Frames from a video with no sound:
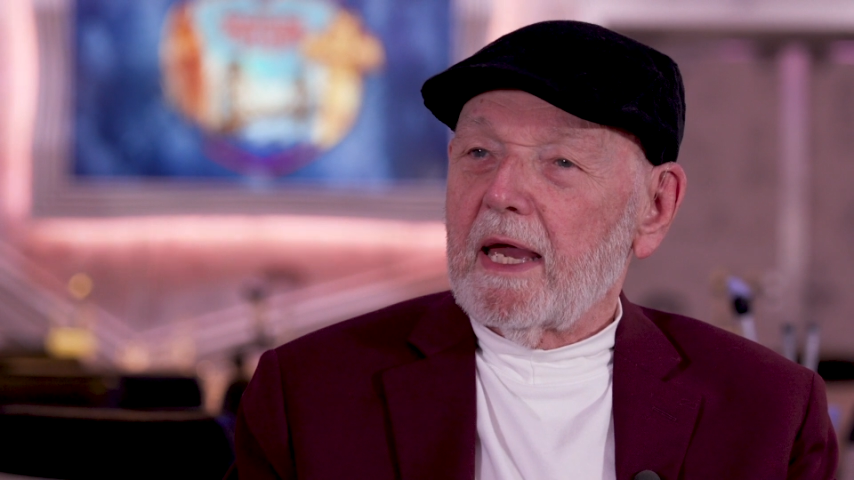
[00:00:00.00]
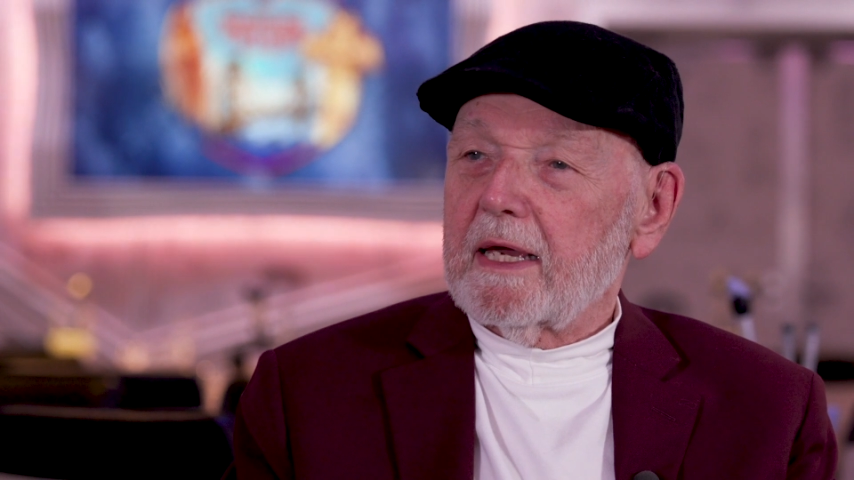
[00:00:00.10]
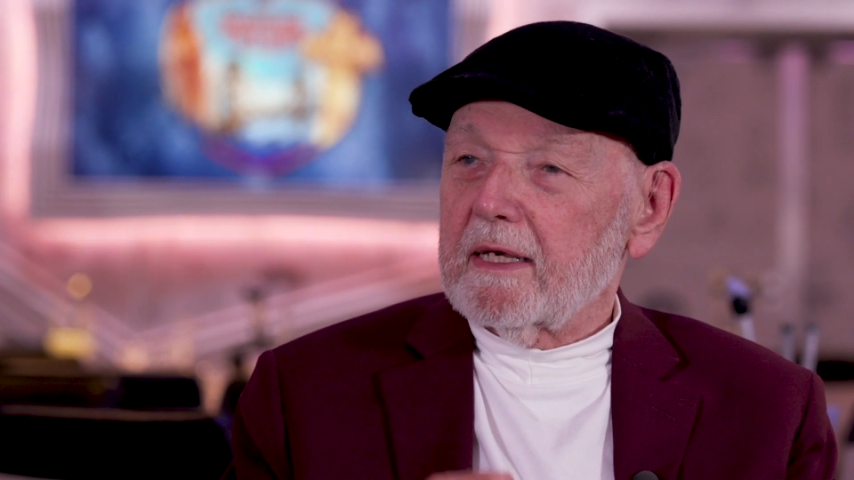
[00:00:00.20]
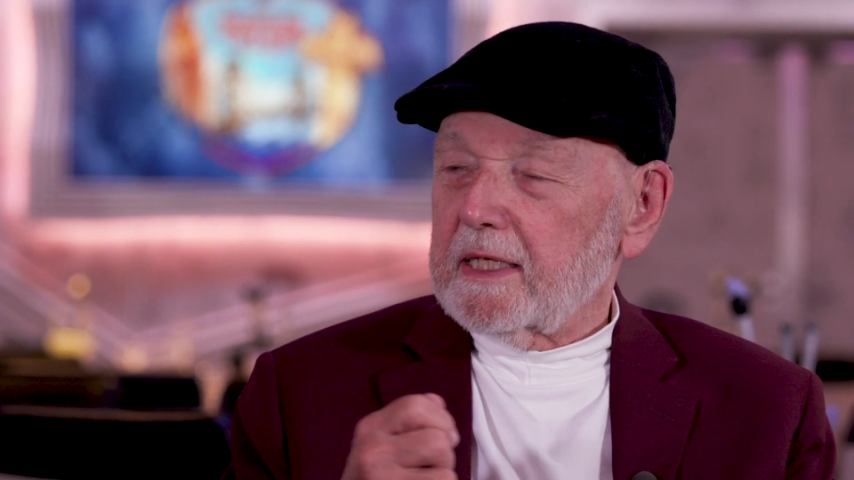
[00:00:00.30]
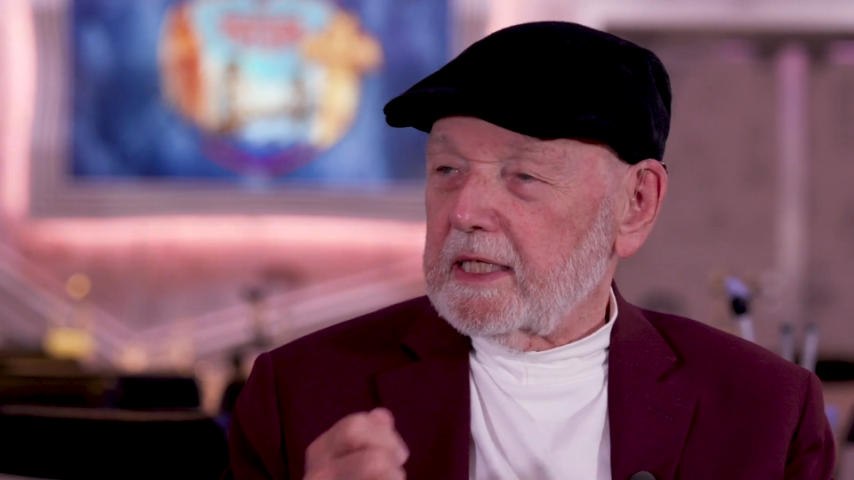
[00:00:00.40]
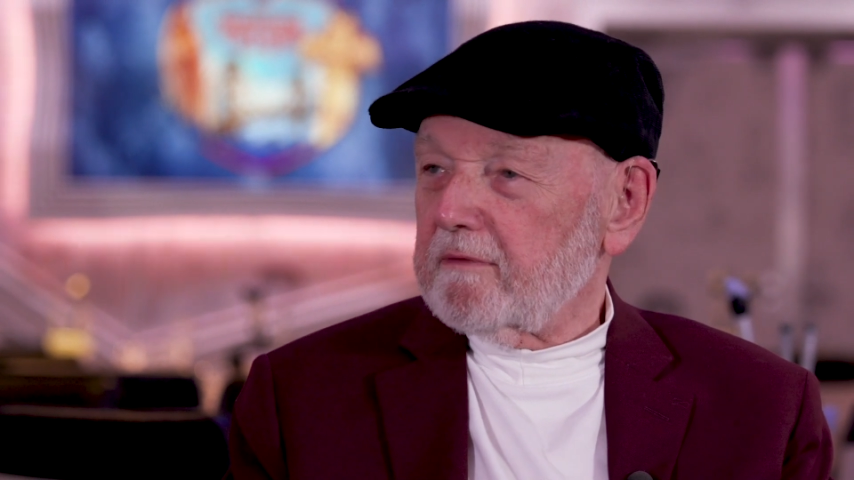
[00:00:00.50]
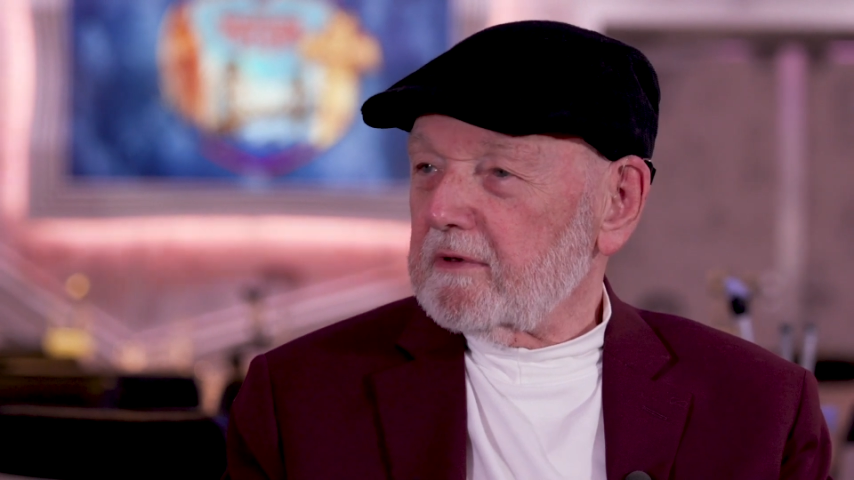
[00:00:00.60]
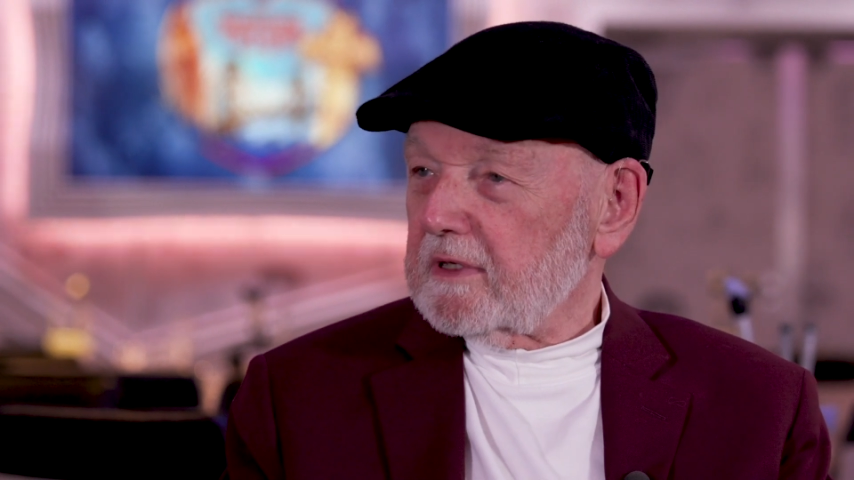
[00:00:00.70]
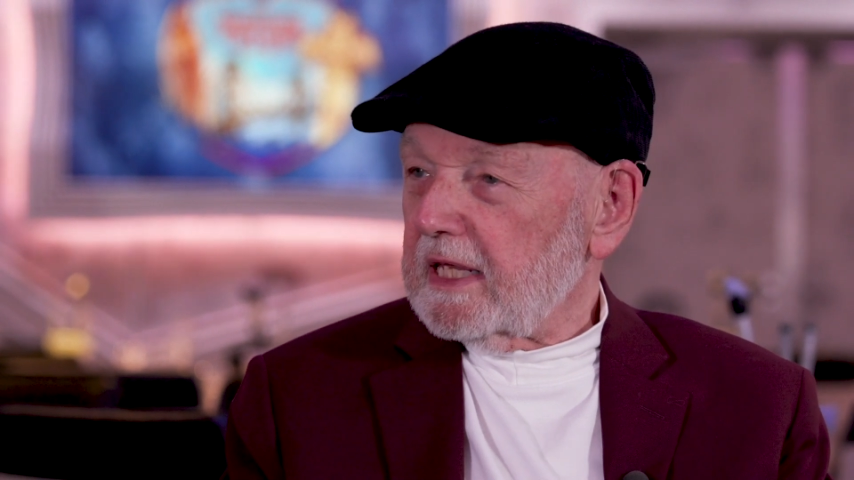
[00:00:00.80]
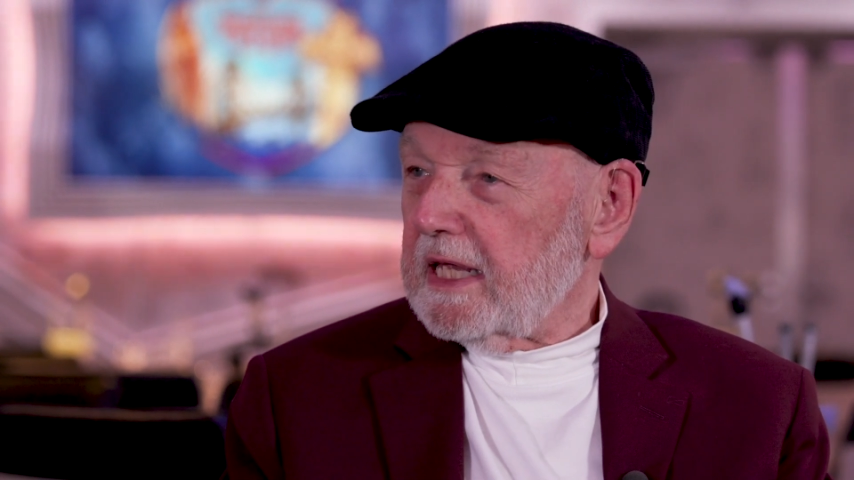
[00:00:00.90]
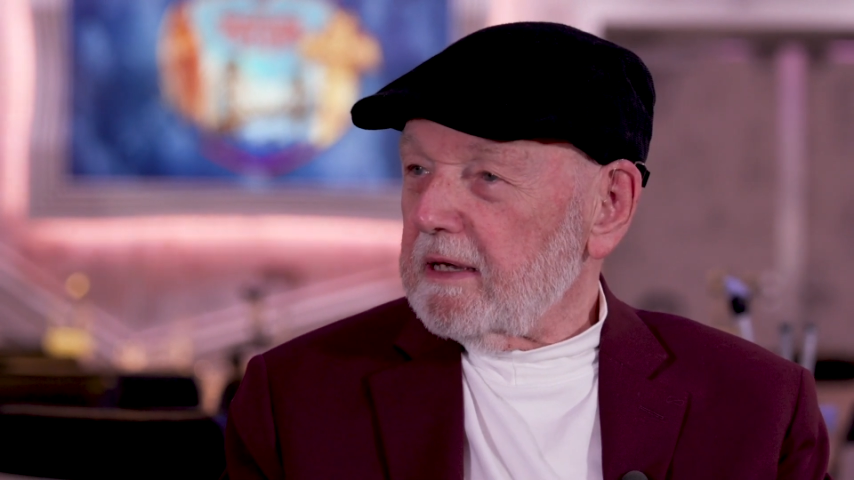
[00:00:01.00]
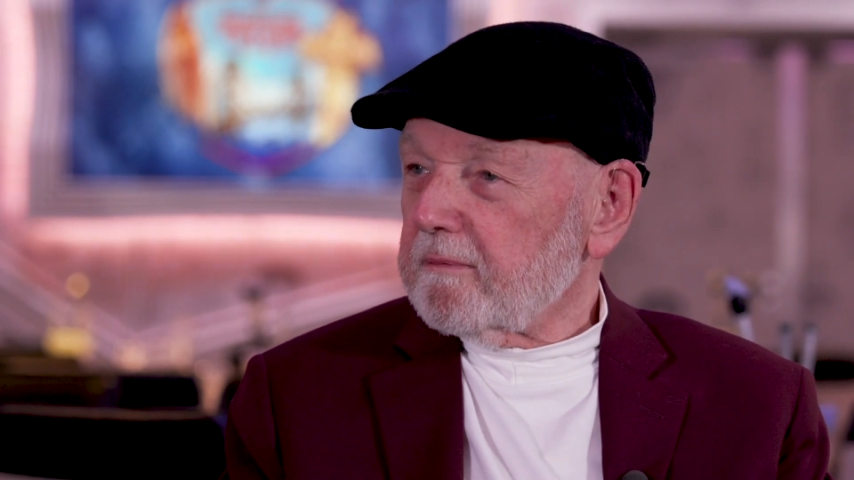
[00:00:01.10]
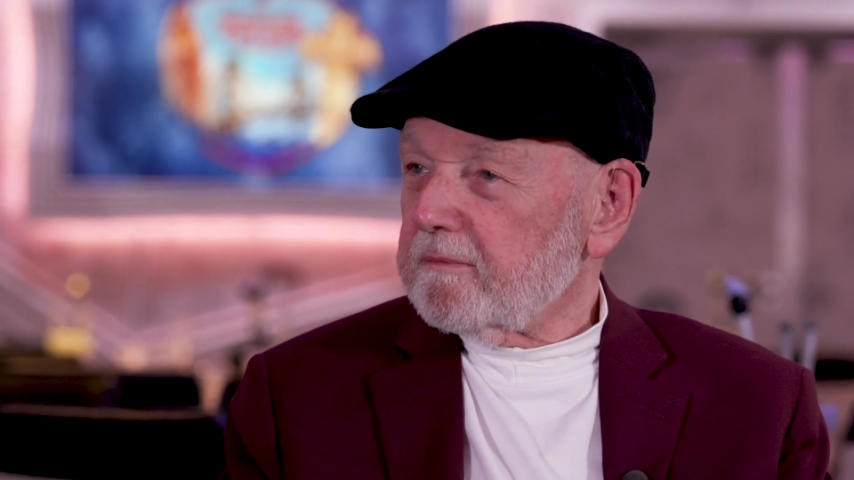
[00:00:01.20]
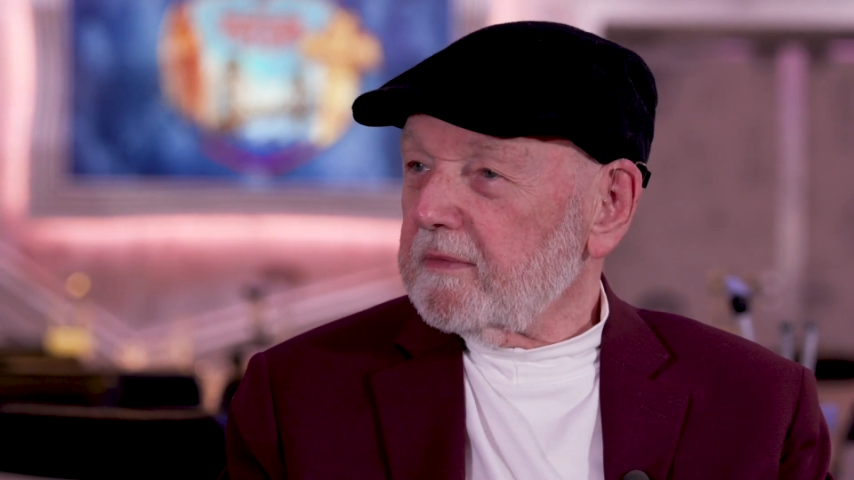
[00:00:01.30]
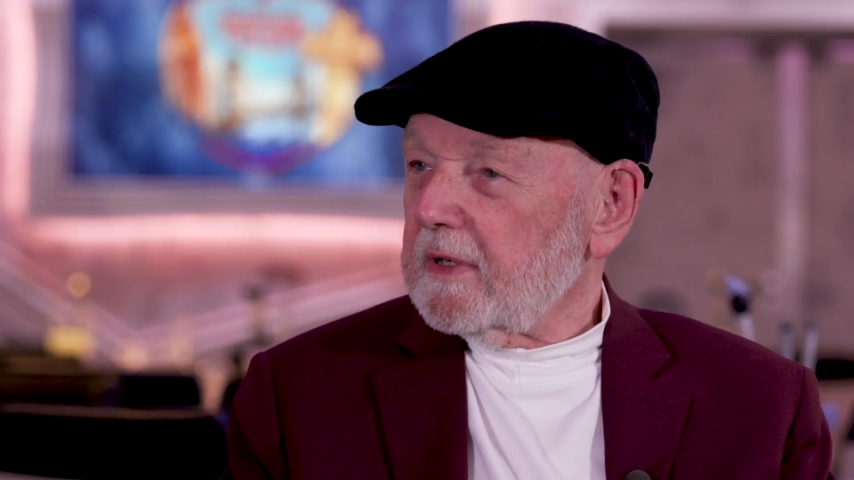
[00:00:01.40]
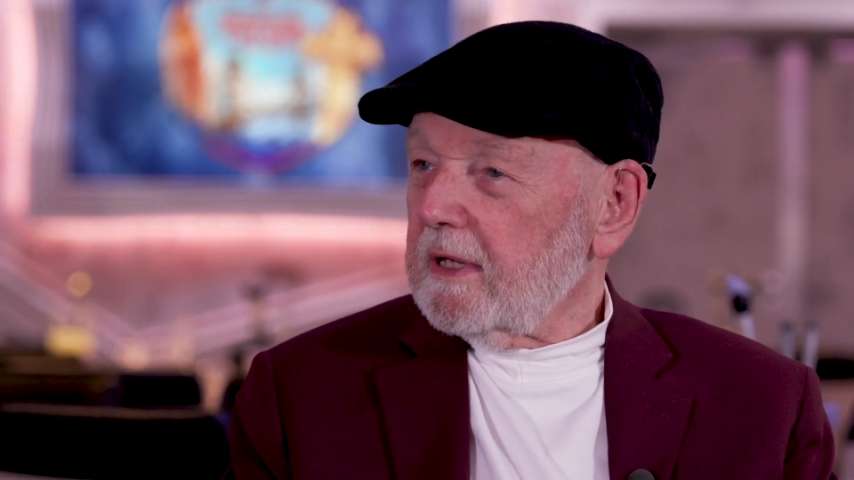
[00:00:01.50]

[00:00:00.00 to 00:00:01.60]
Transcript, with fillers: back and I'd give it to him.